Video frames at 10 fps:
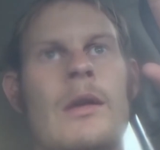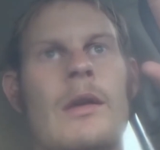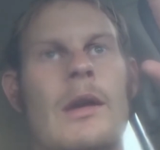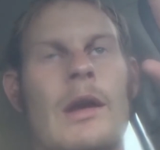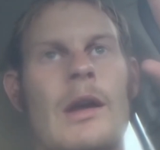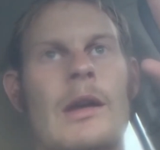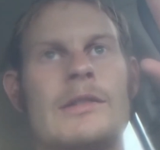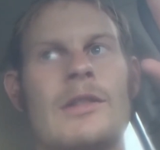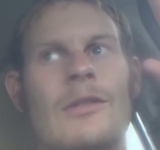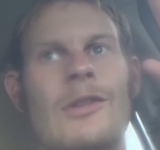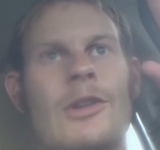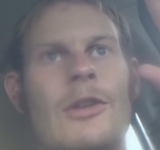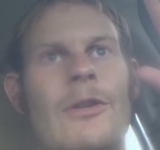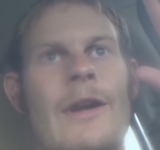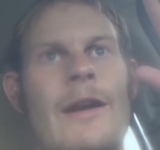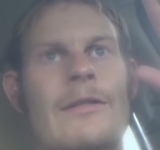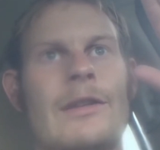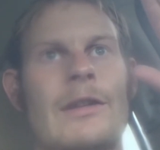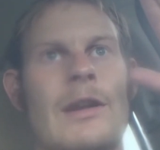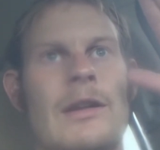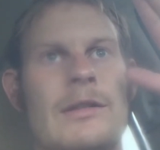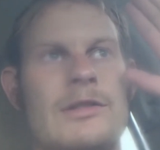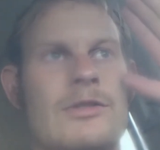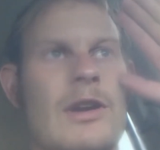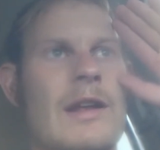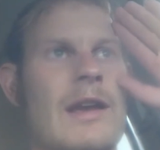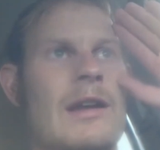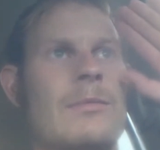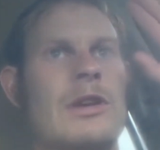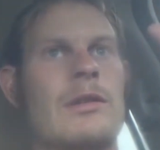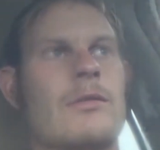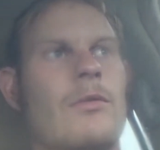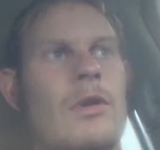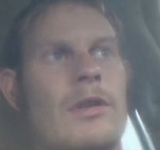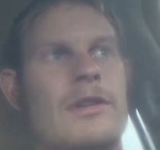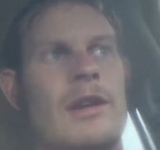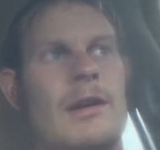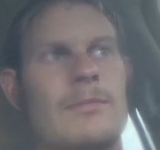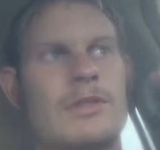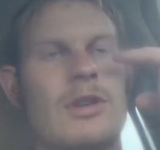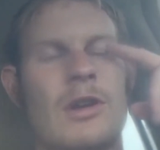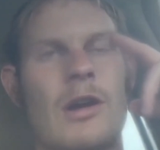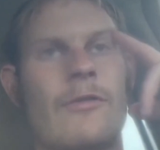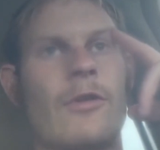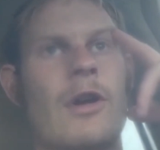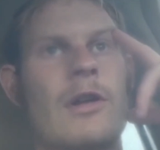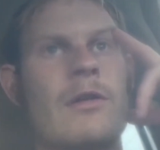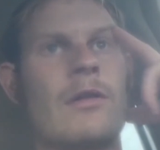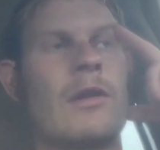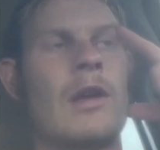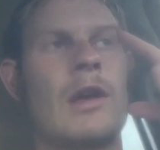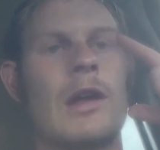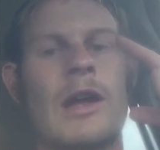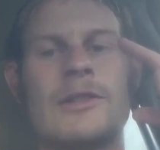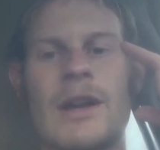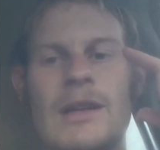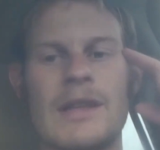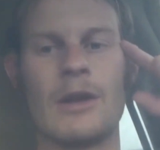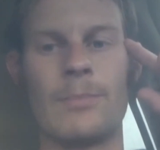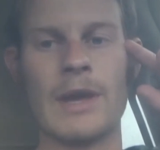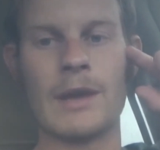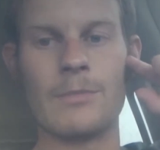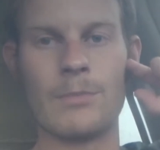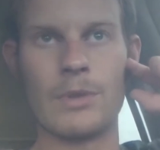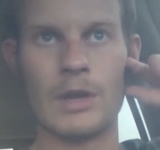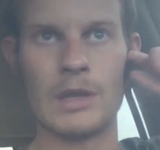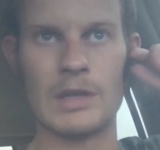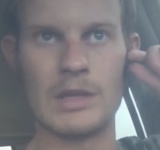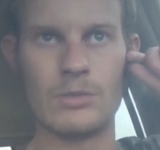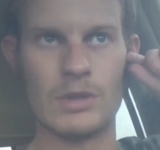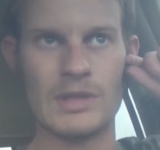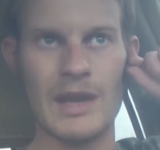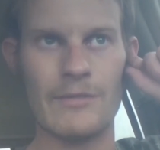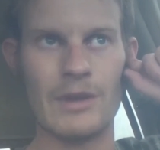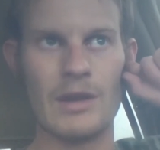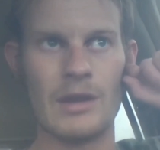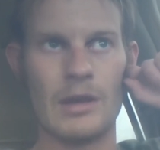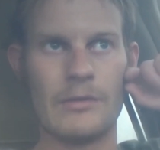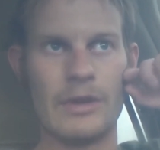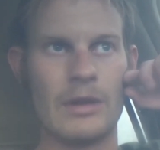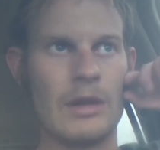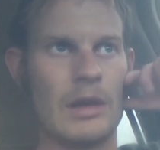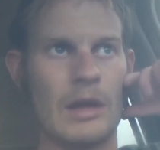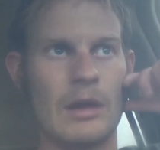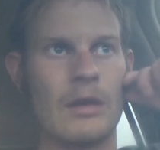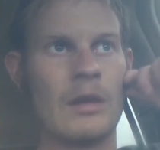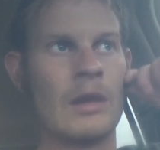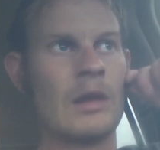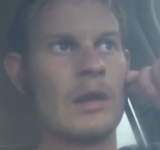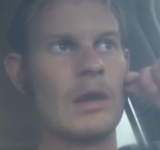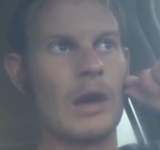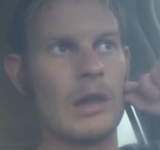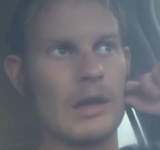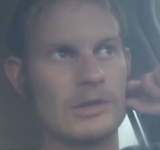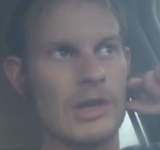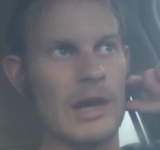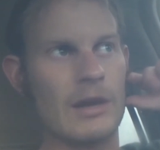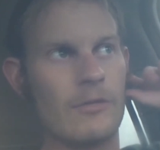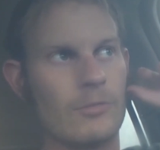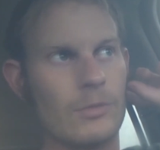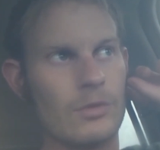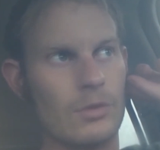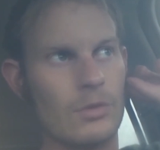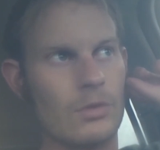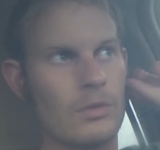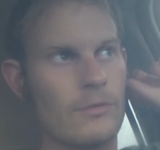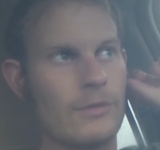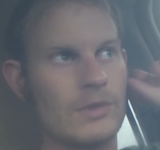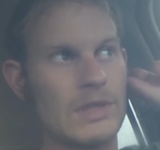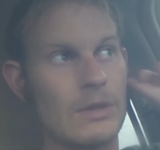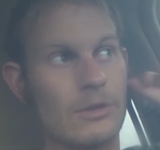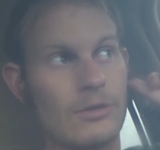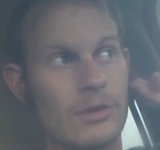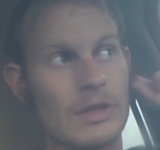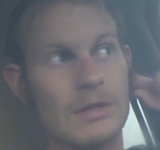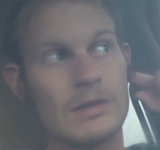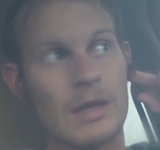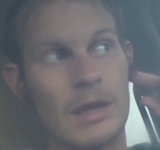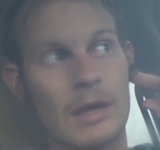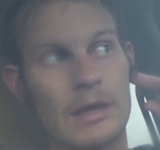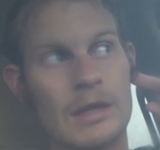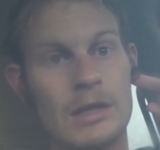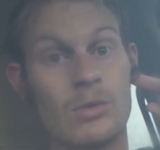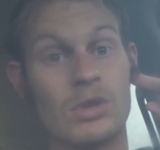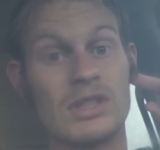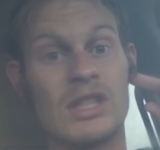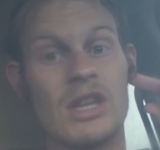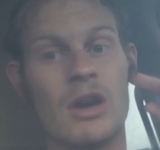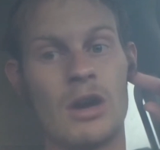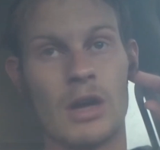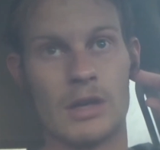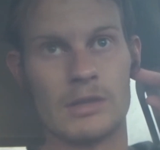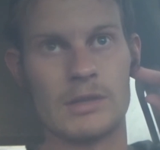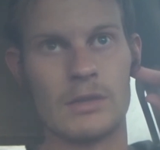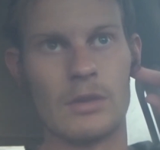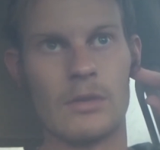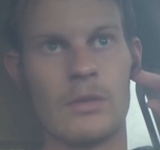and I started looking around, and straight ahead of me, one of the toms took off running. And I tried to yelp at him, but he was having none of it, and I lost track of him through a few cedar trees, and he was gone. So